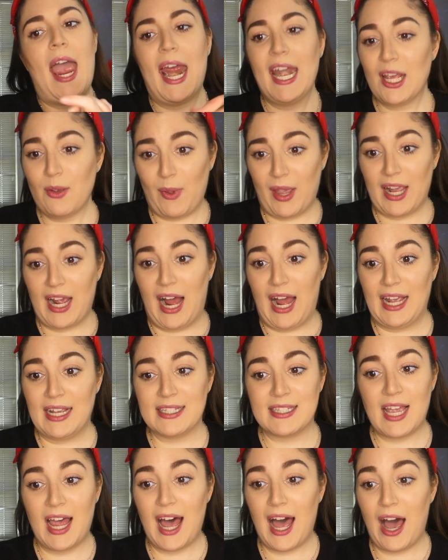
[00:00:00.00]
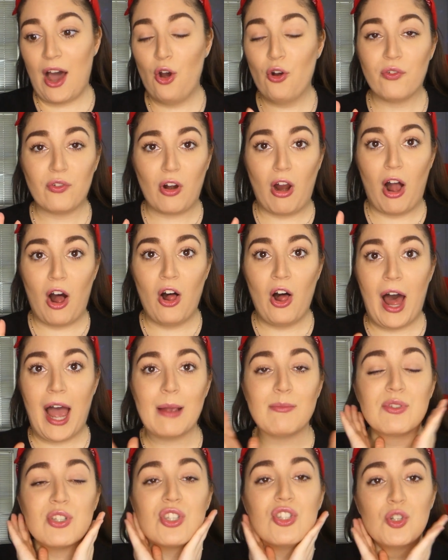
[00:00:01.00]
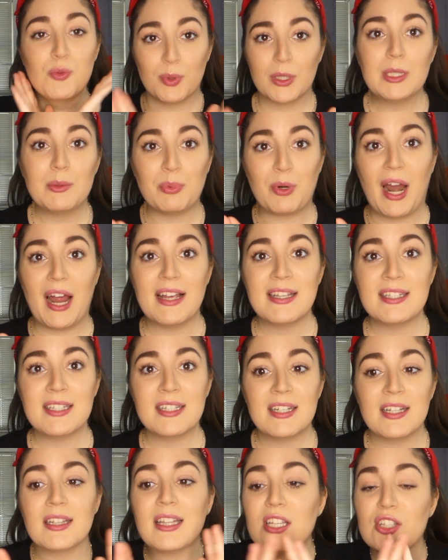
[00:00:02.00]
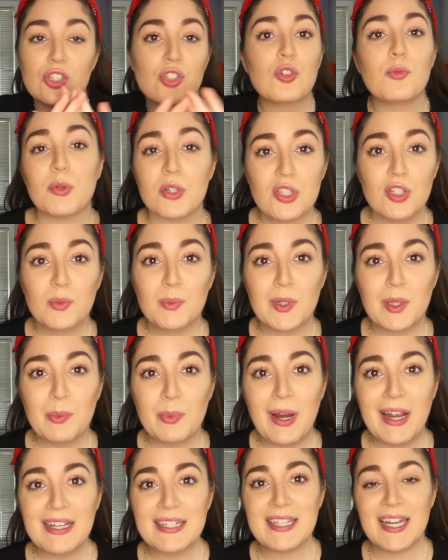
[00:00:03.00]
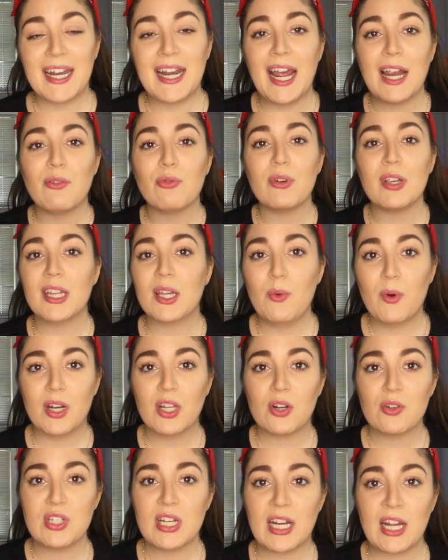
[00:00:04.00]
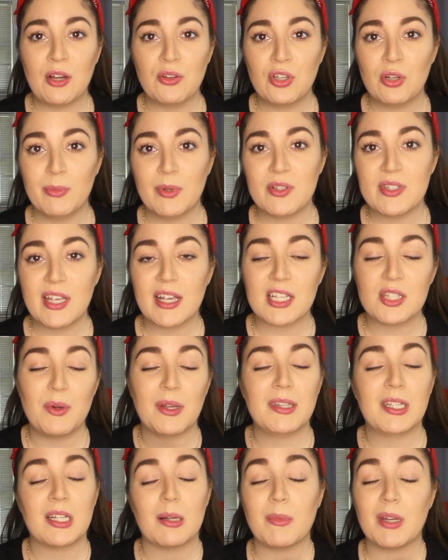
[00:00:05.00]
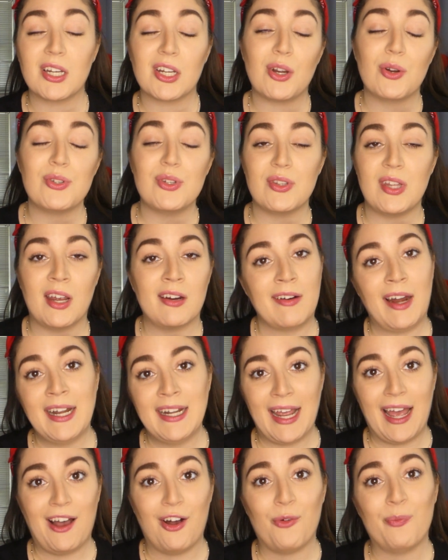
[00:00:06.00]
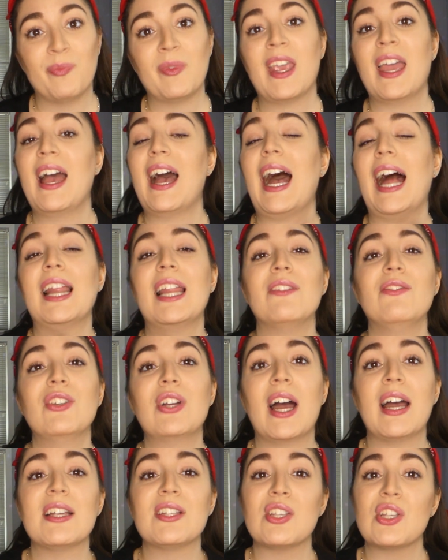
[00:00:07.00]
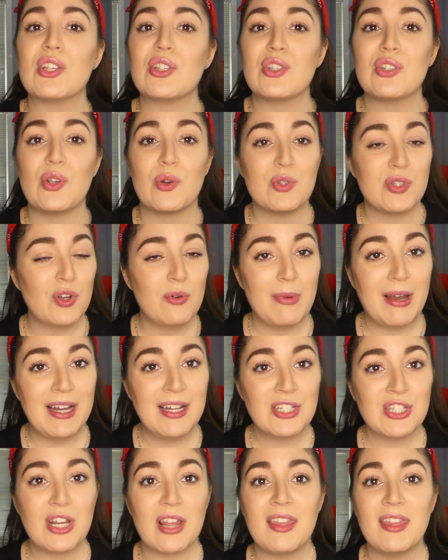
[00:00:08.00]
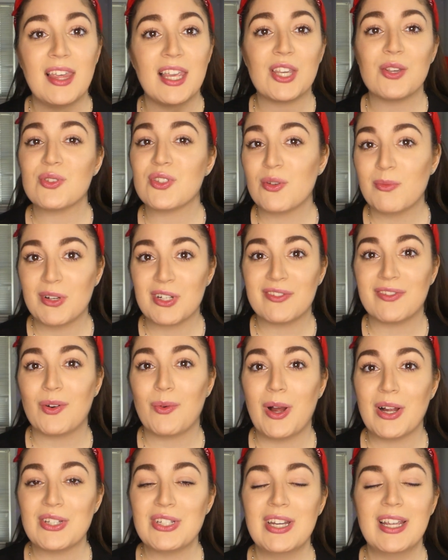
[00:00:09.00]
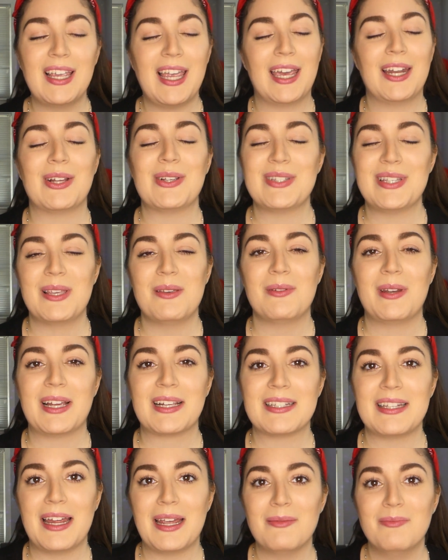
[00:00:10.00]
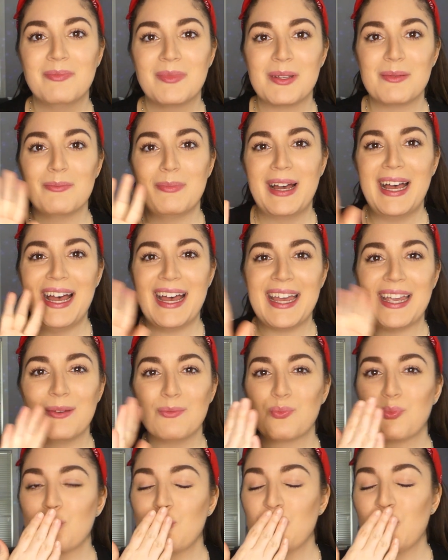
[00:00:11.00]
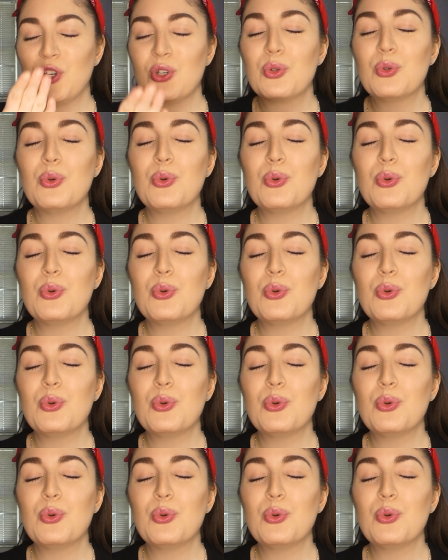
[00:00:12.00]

Anyway, guys, overall, I'm super impressed, like super, super impressed. And I really want to go check out their music. So I think I'm going to go do that right now. I love you guys so, so much. Thank you so much for watching and I'll see you next time. Bye.